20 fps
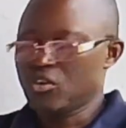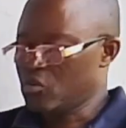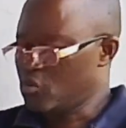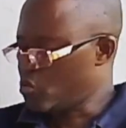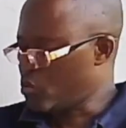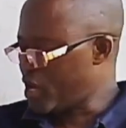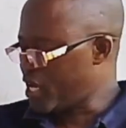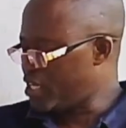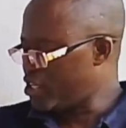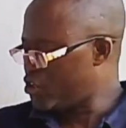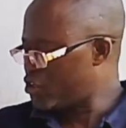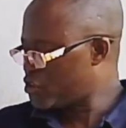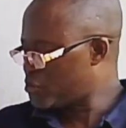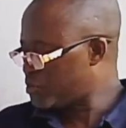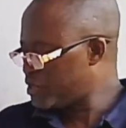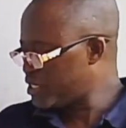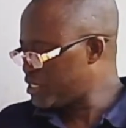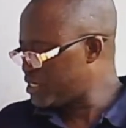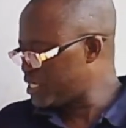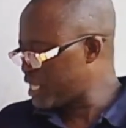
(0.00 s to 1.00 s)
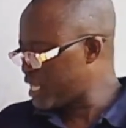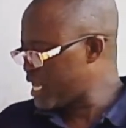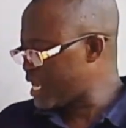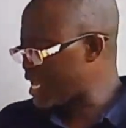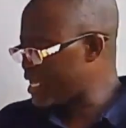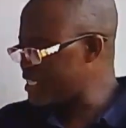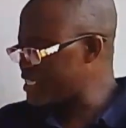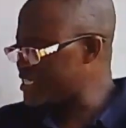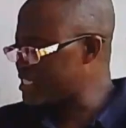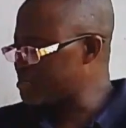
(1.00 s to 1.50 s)
When your spin
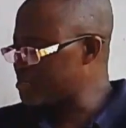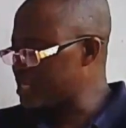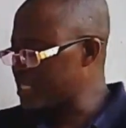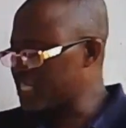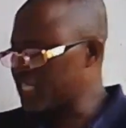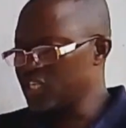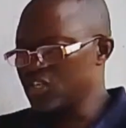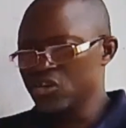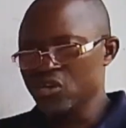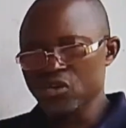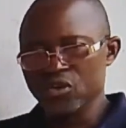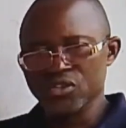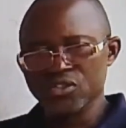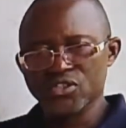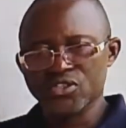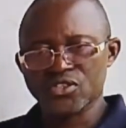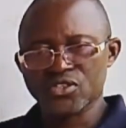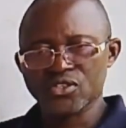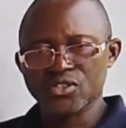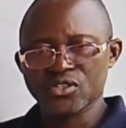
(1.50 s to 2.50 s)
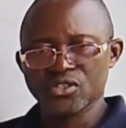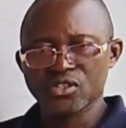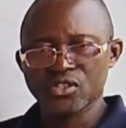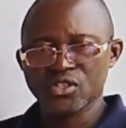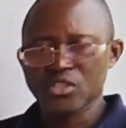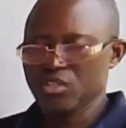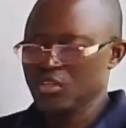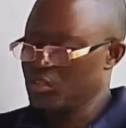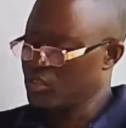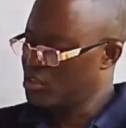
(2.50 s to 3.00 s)
dryer is making noise,
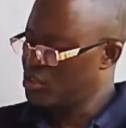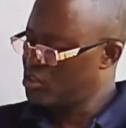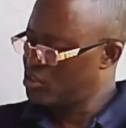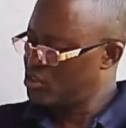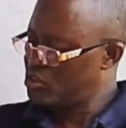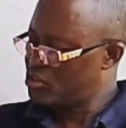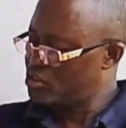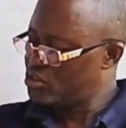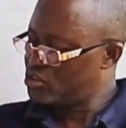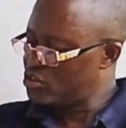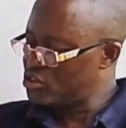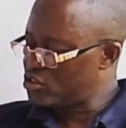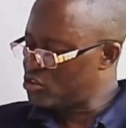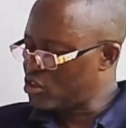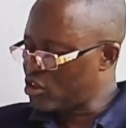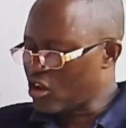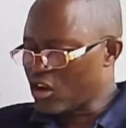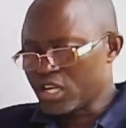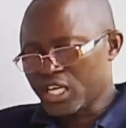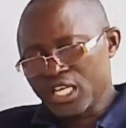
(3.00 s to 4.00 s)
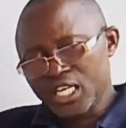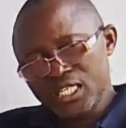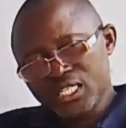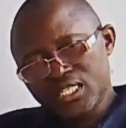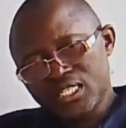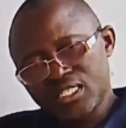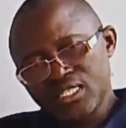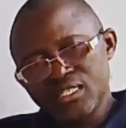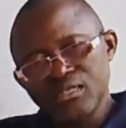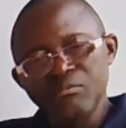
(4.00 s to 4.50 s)
you lock it
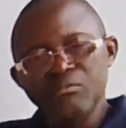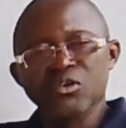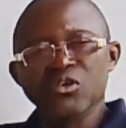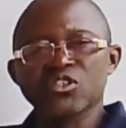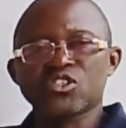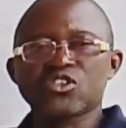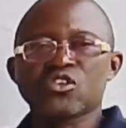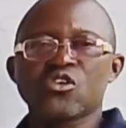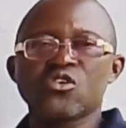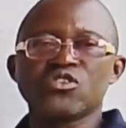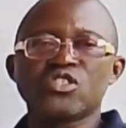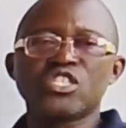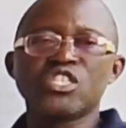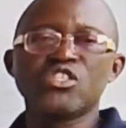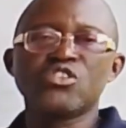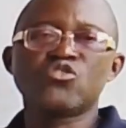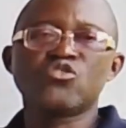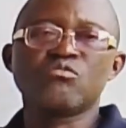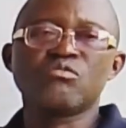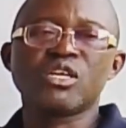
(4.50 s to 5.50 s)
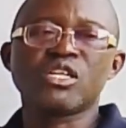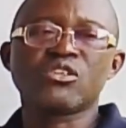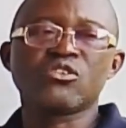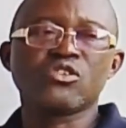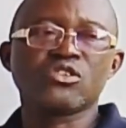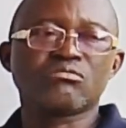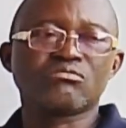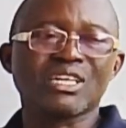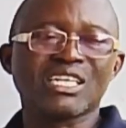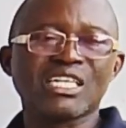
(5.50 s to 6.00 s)
but continue to make
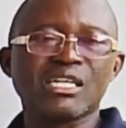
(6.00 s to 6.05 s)
noise.